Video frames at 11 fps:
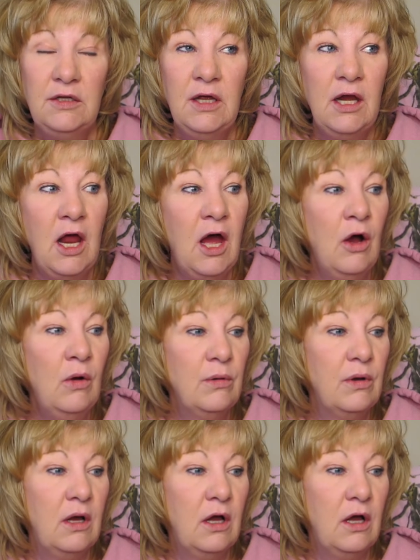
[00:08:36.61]
You know,
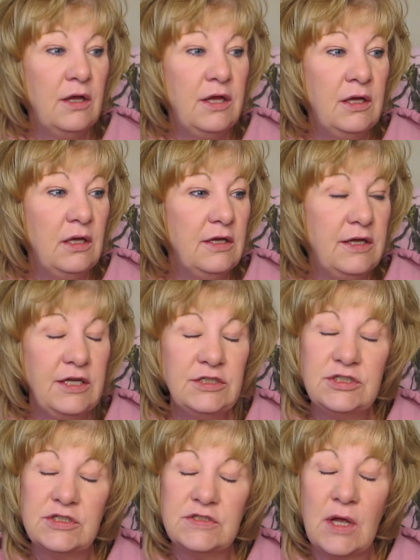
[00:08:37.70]

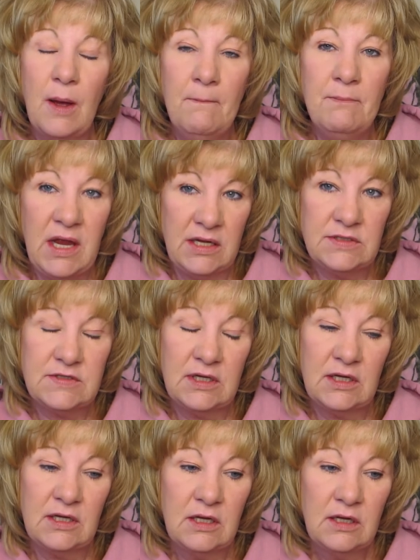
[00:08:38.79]
he's just
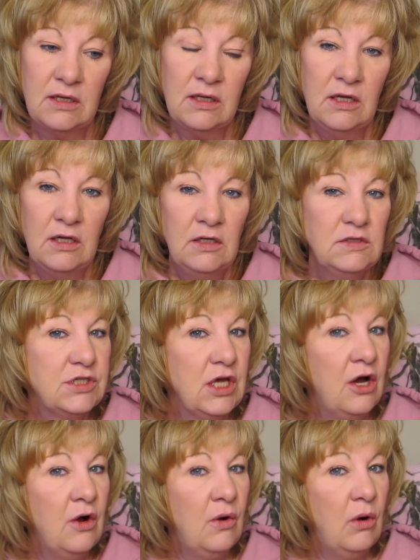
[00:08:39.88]
amazing.
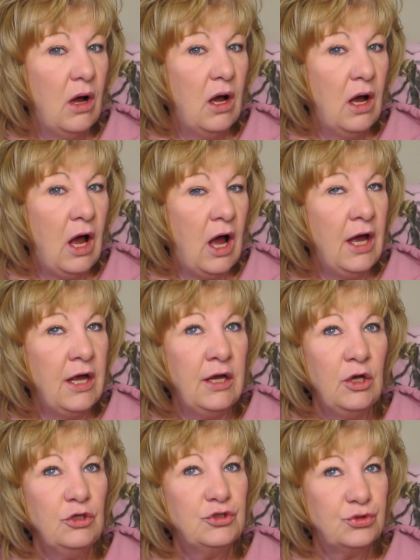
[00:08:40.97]
So
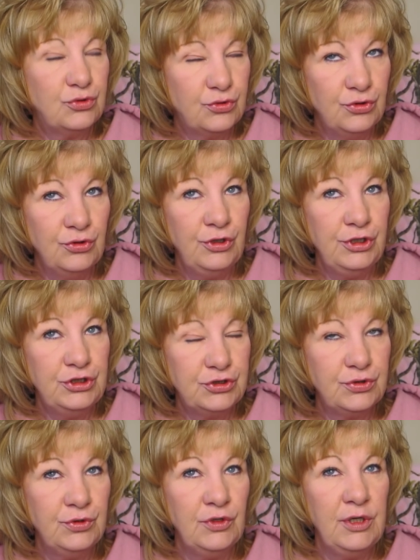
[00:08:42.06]
I truly,
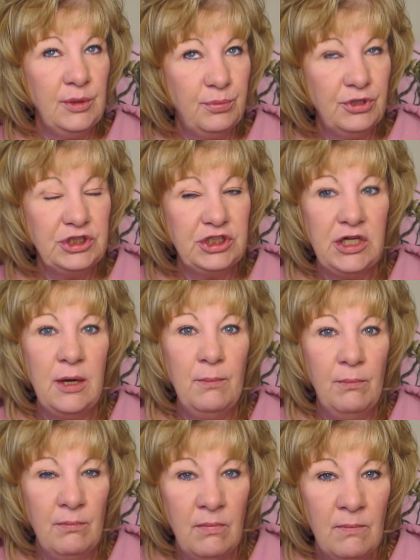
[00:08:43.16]
truly appreciate
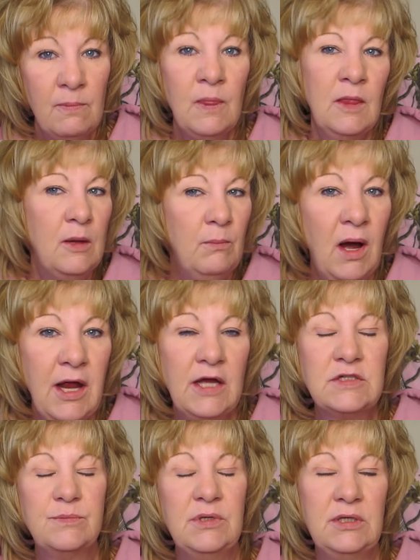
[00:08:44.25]
my
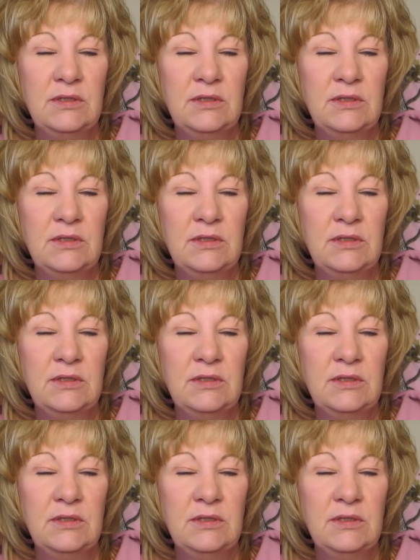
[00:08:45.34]
husband.